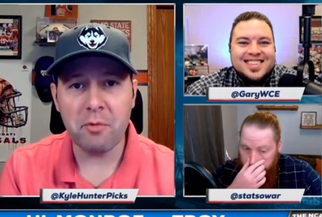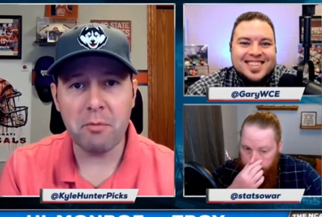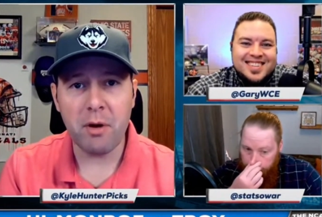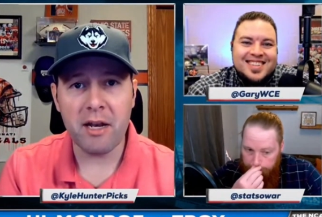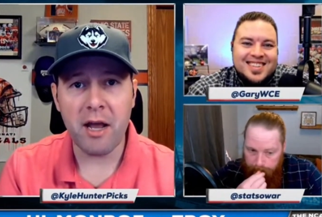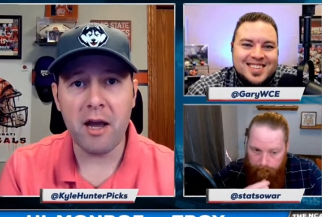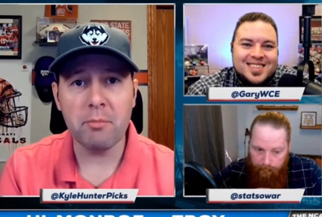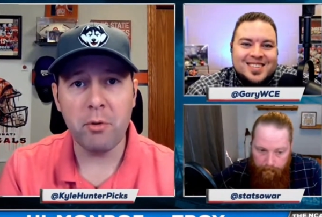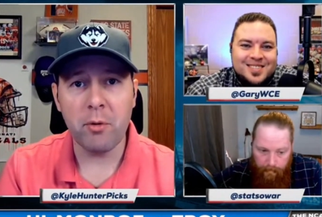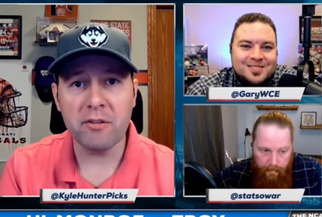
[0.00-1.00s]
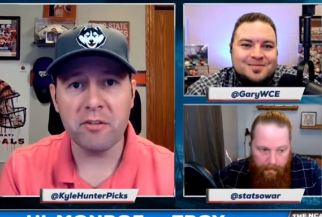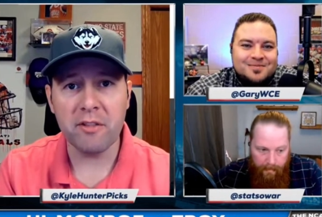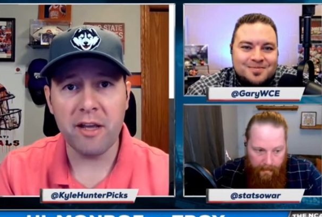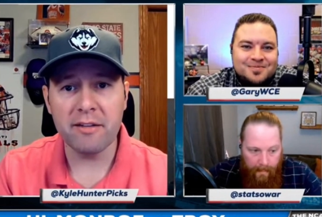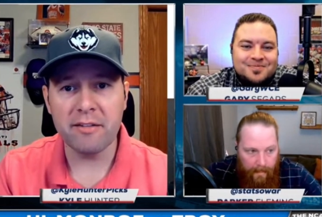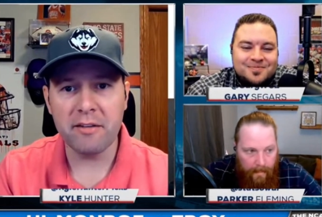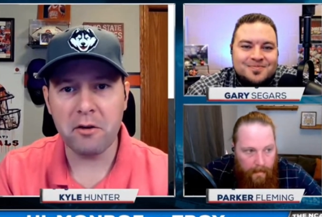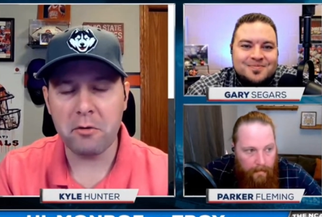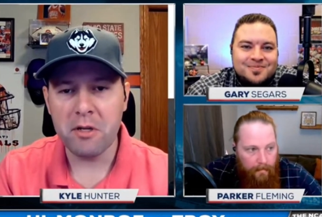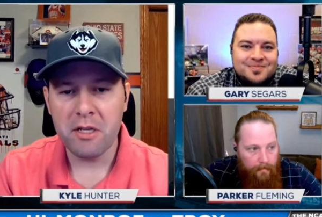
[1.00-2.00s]
Speaker 1: have been by nine points or less.
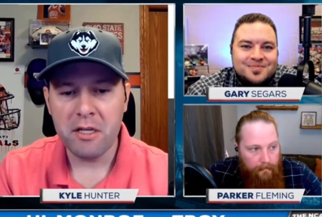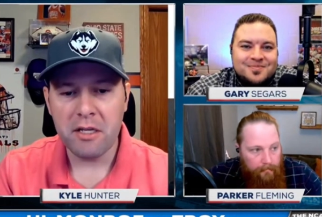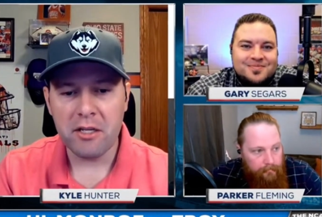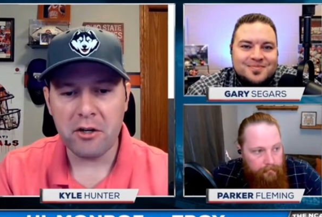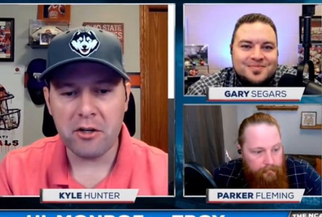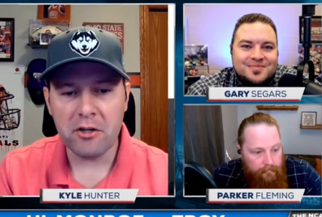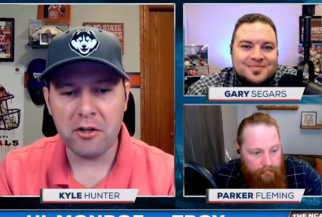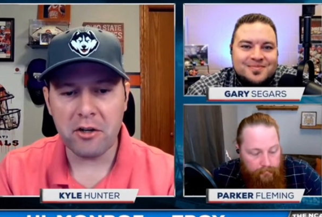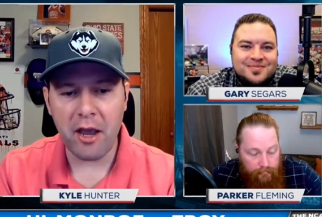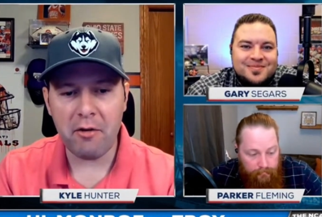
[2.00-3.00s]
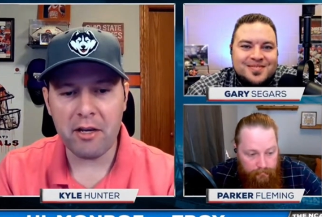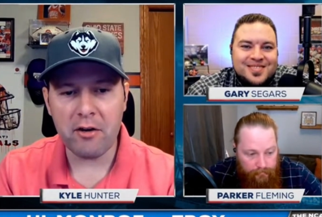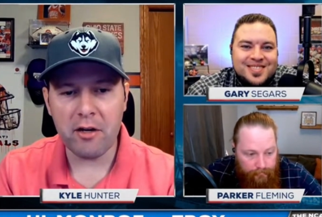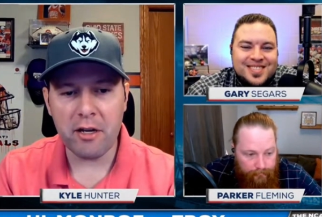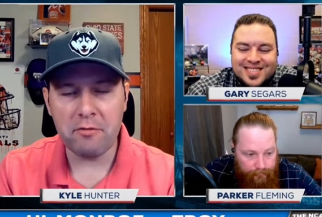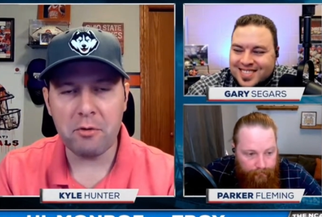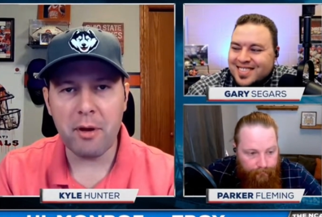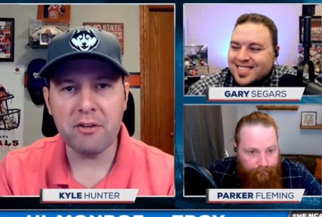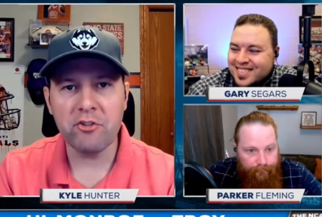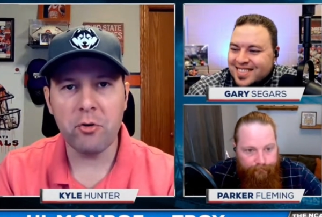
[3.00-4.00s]
So you're you're counting on if you
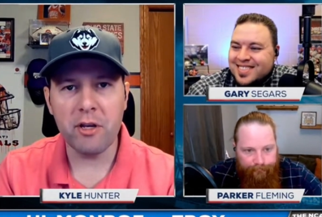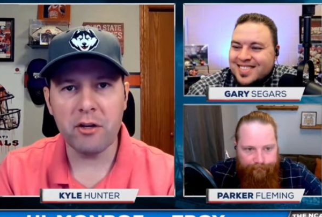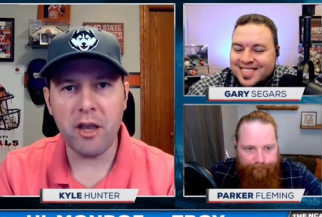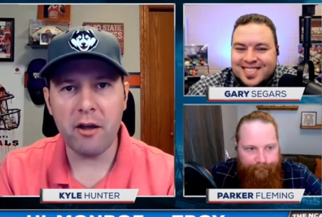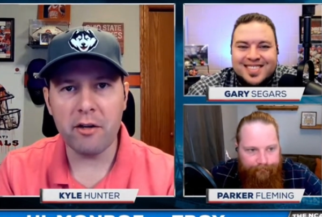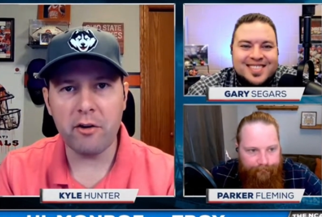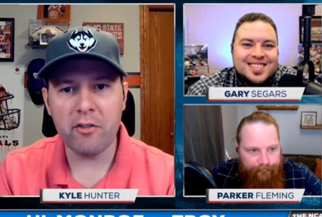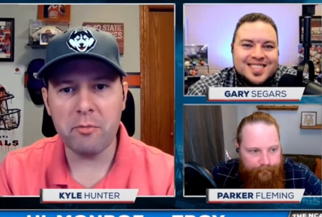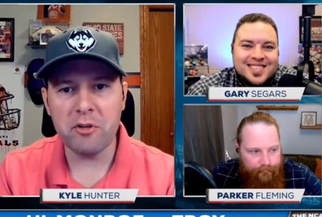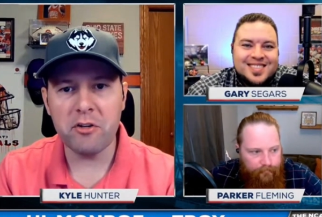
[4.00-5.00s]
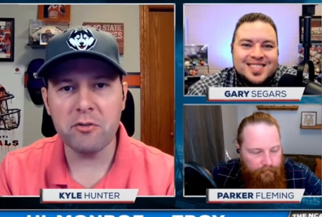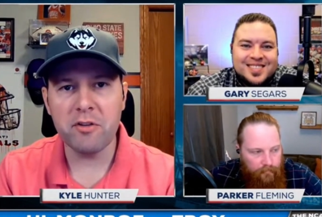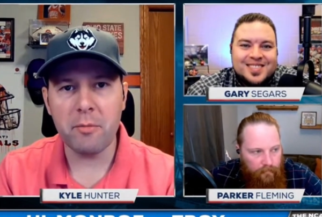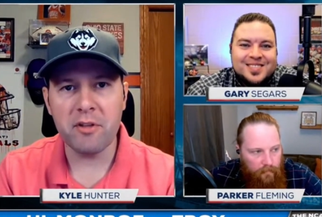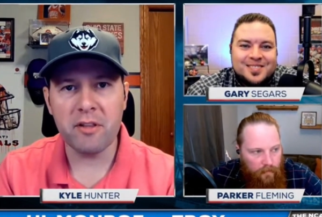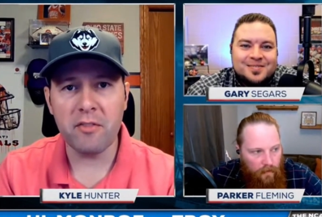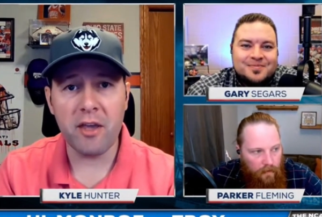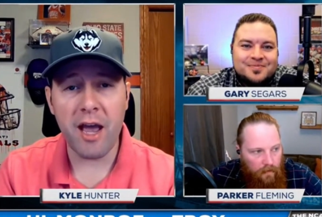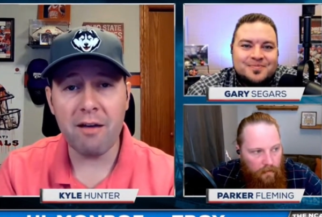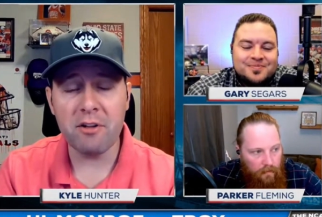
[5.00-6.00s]
bet Troy, you're counting on them to do something that
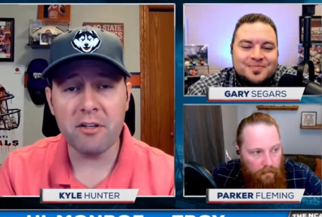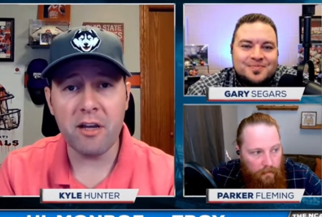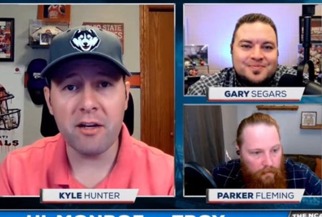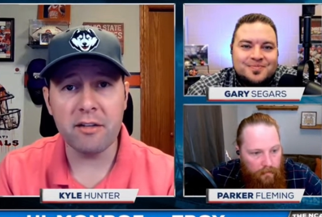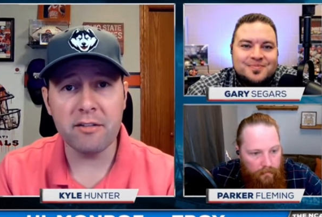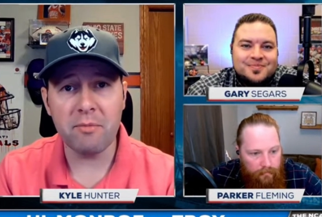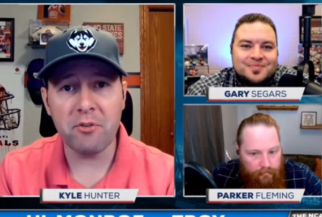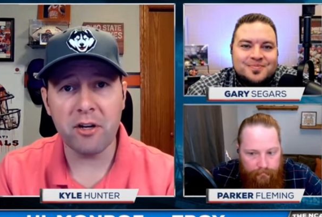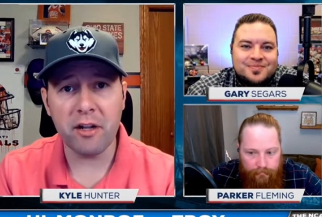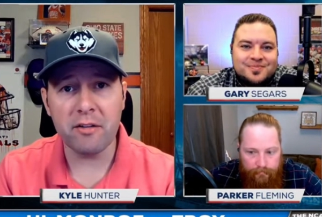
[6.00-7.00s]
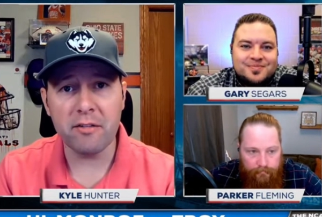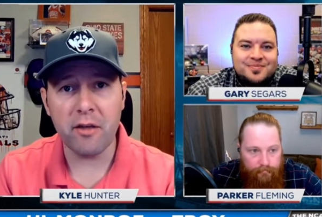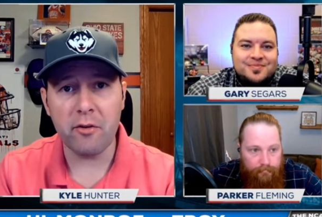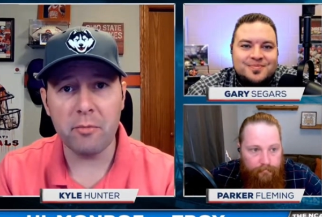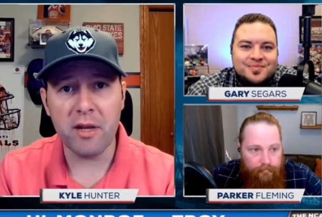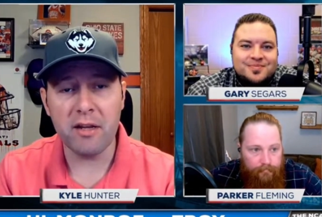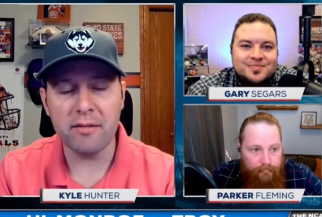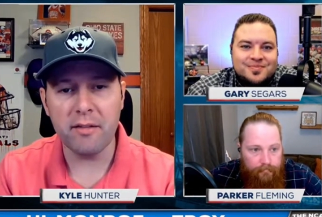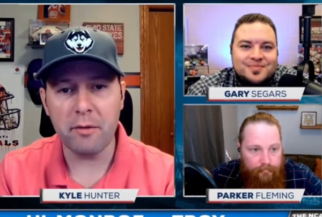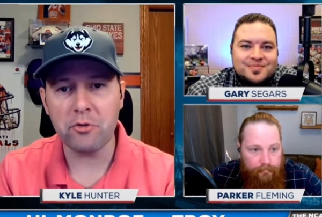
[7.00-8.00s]
they haven't done, except for against Southern
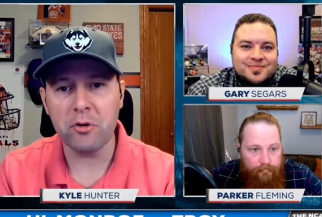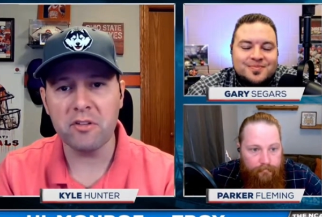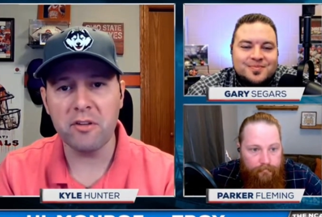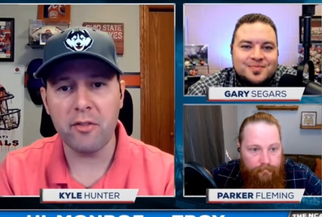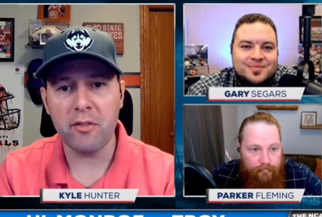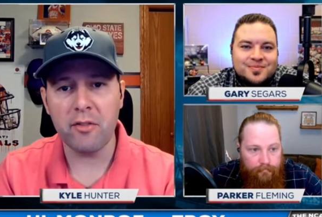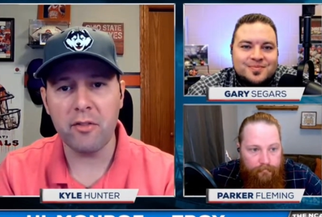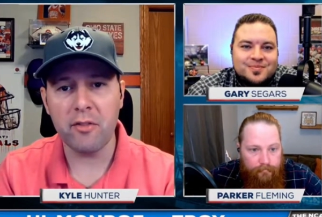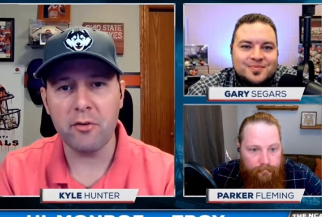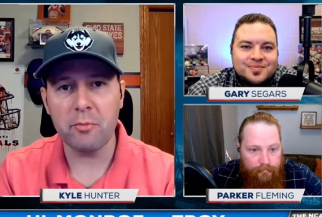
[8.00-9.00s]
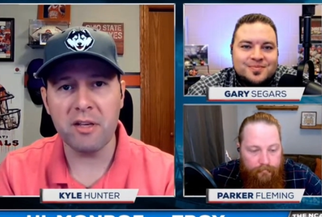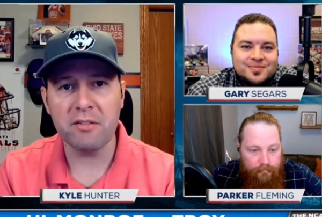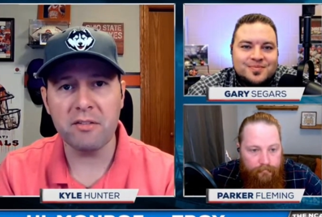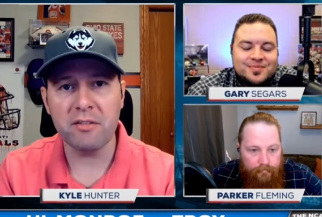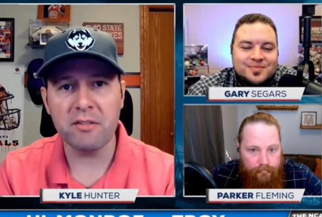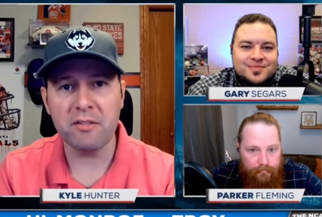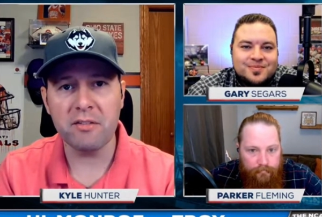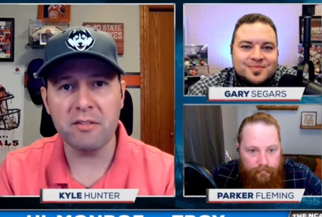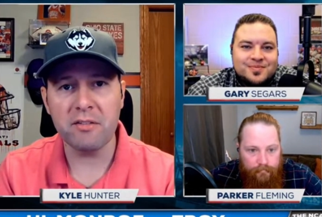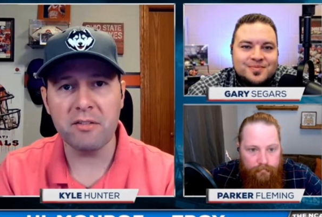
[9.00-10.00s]
Miss, and that was really Southern Miss could get
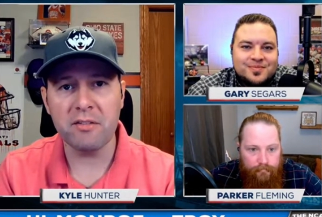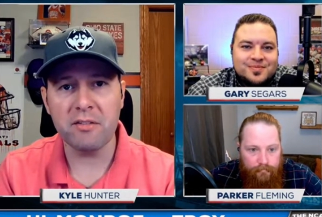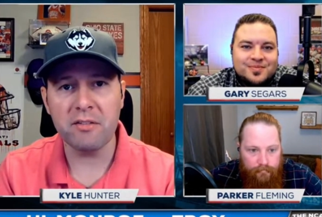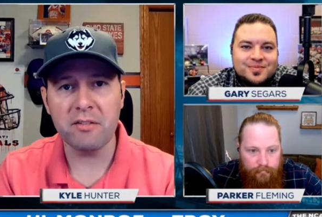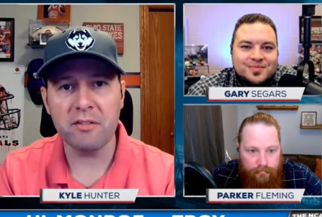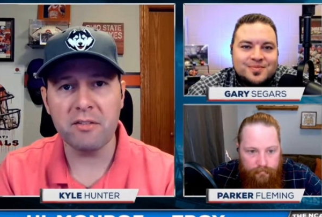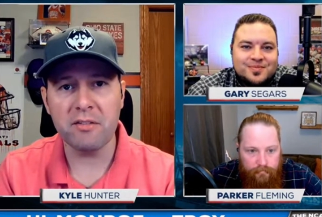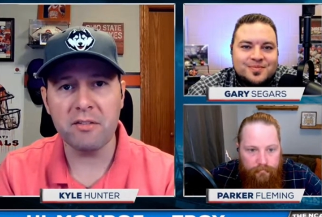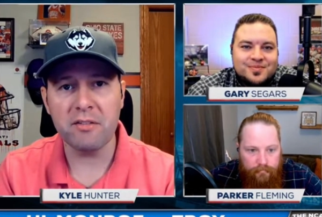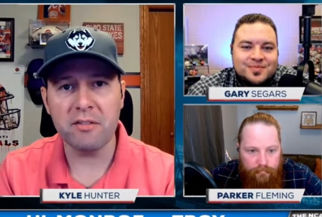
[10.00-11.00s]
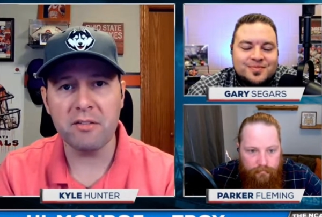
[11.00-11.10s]
out of their own way.